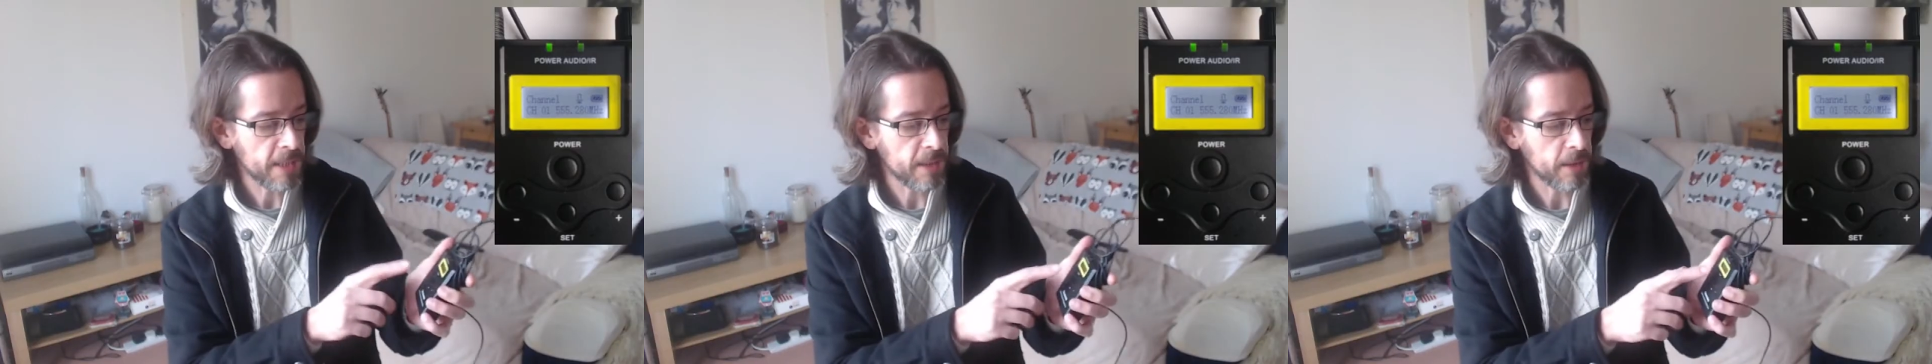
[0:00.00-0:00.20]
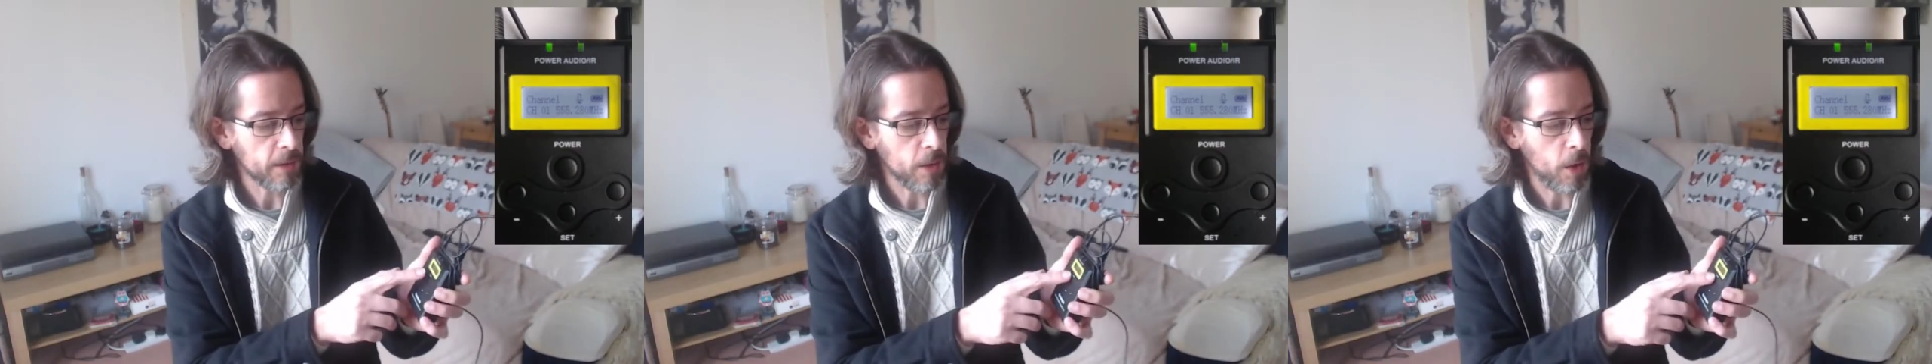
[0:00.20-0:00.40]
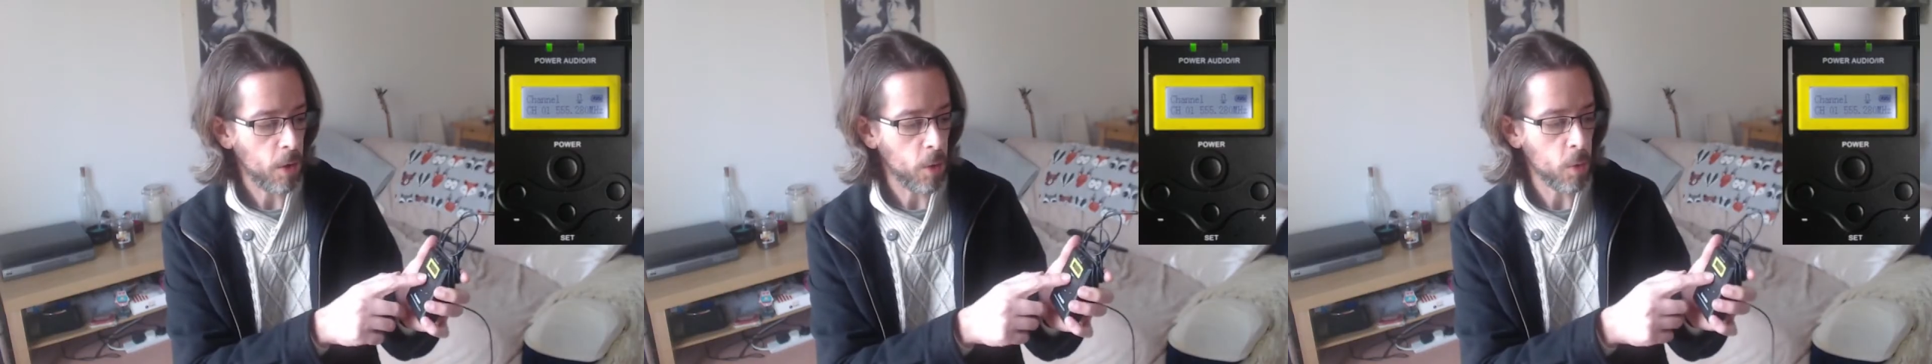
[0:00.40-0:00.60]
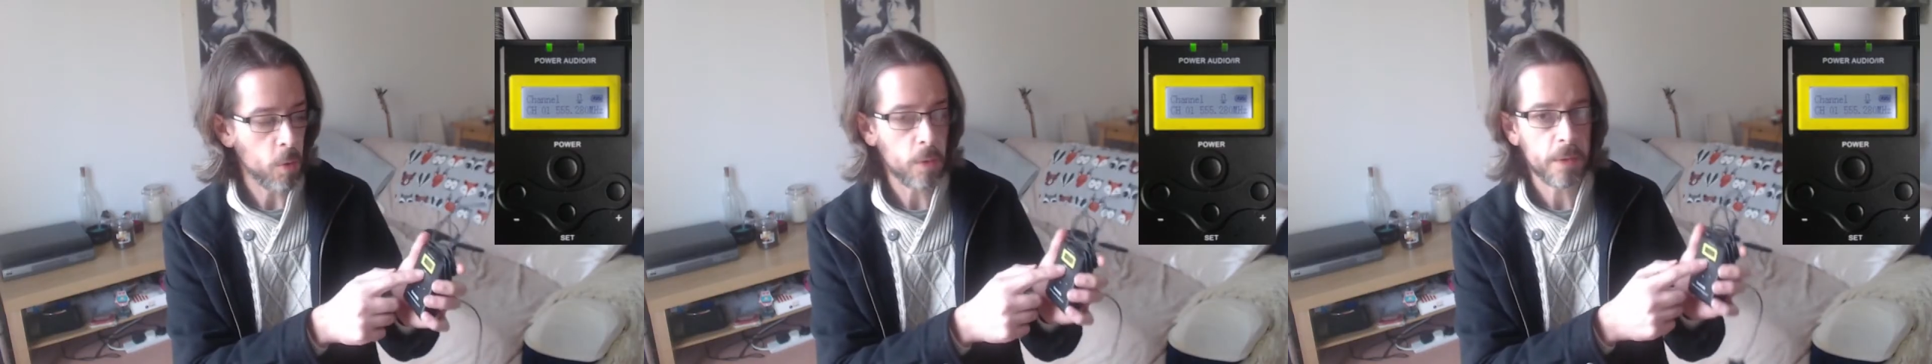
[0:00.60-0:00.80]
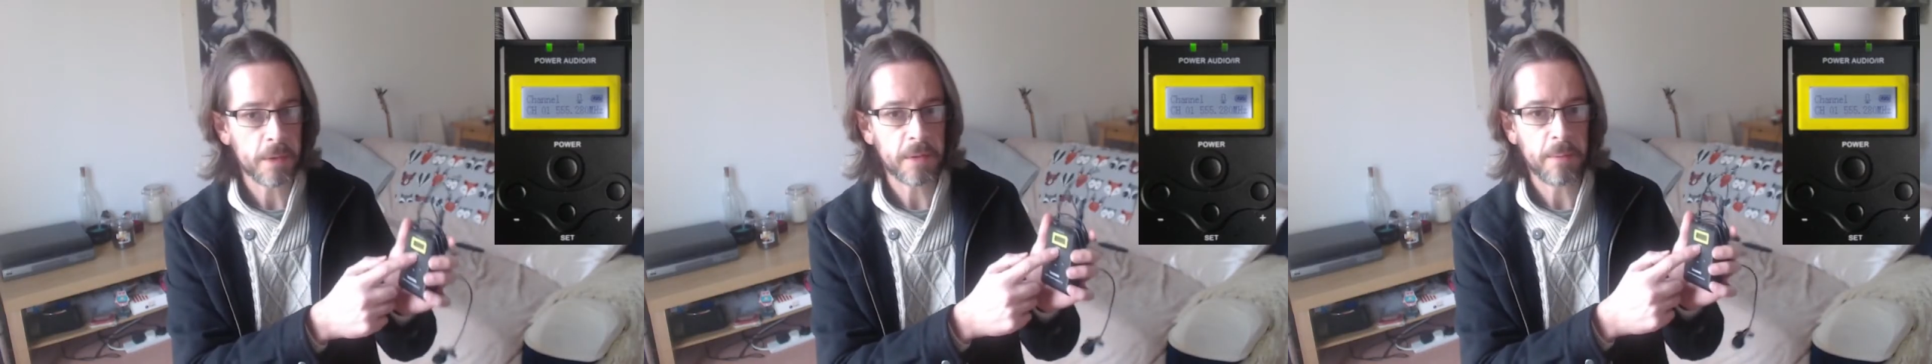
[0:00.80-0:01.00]
and
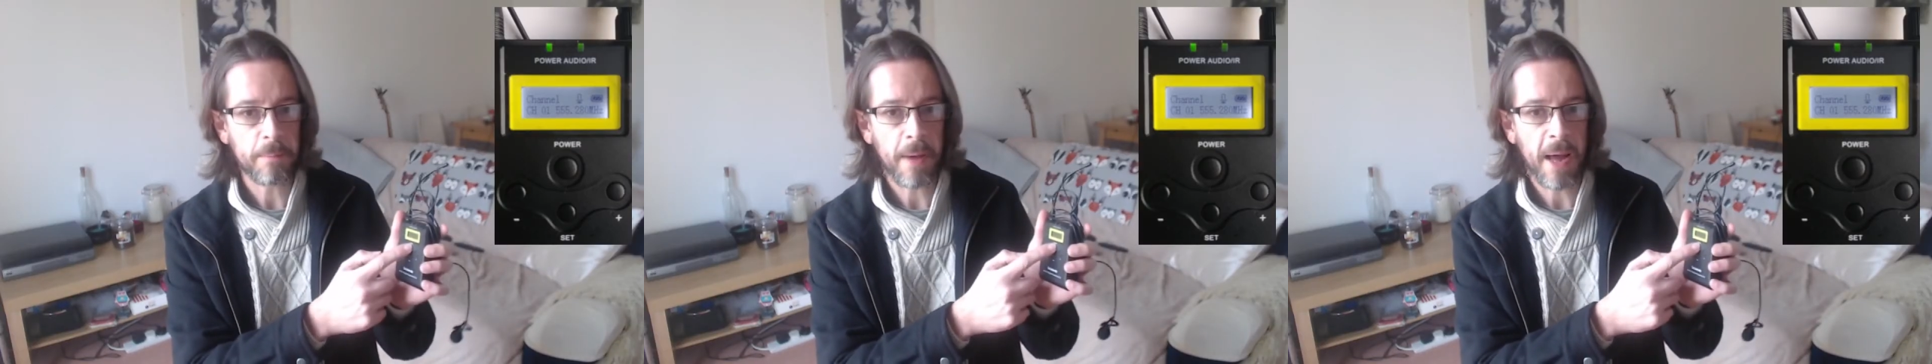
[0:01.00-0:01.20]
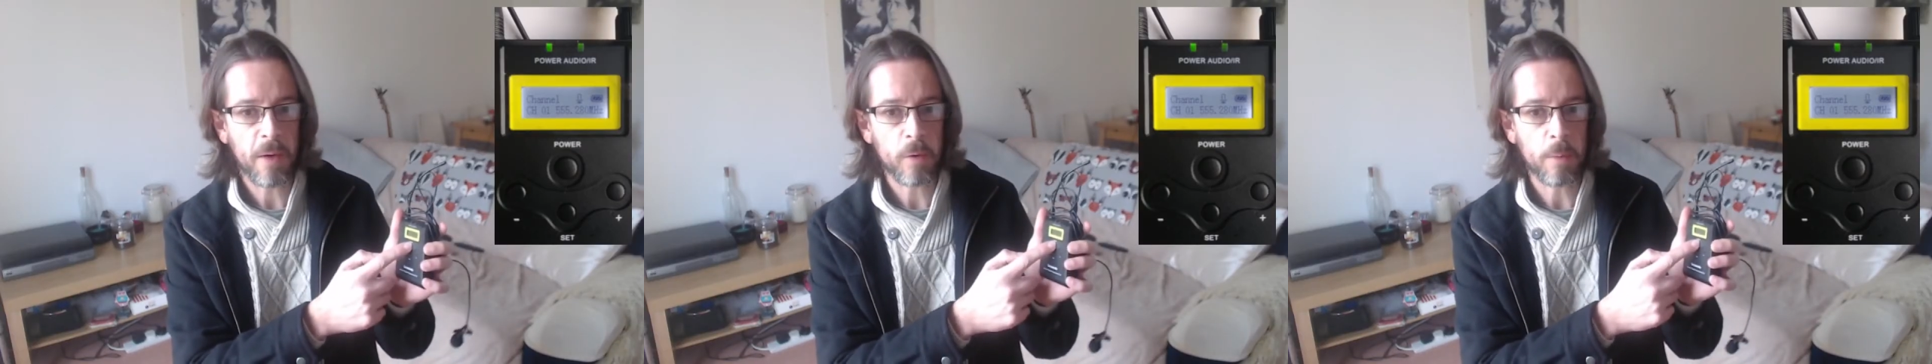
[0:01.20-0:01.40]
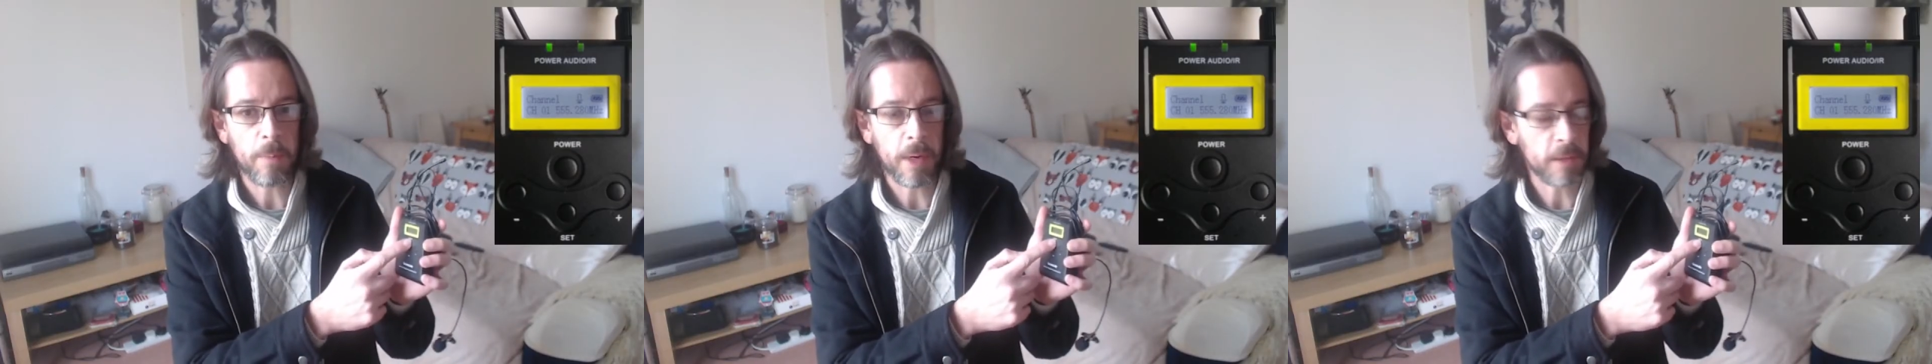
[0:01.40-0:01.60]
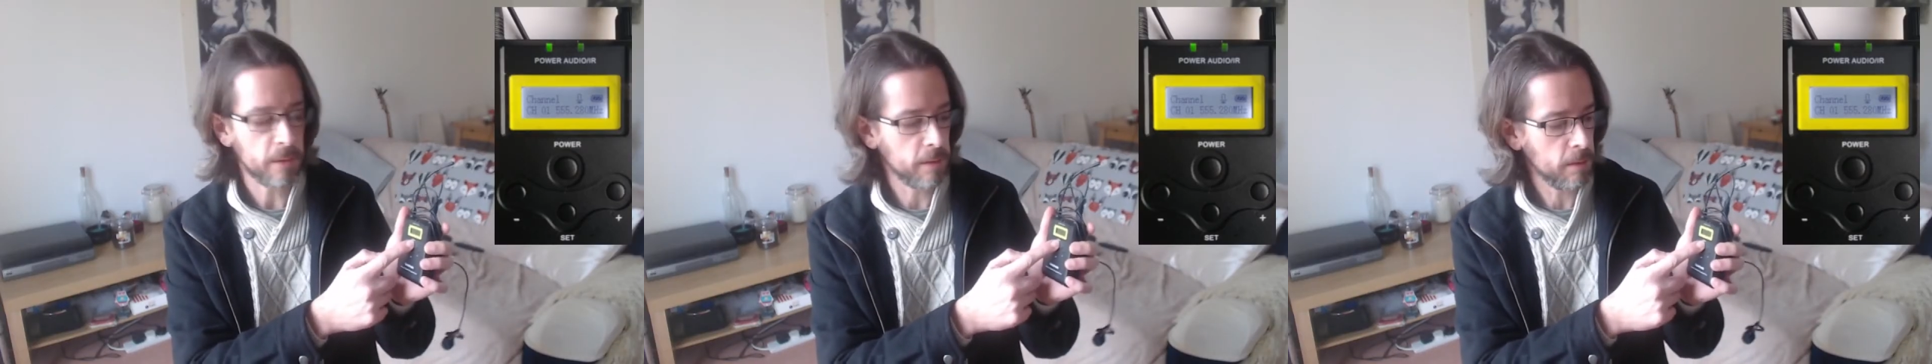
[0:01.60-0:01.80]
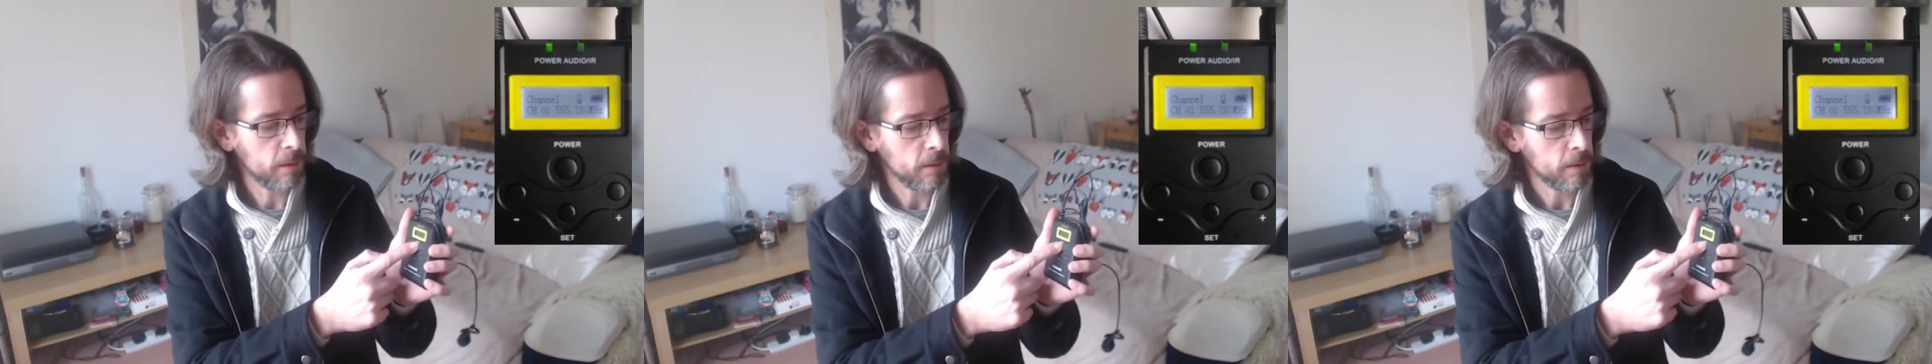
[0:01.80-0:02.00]
hold the power button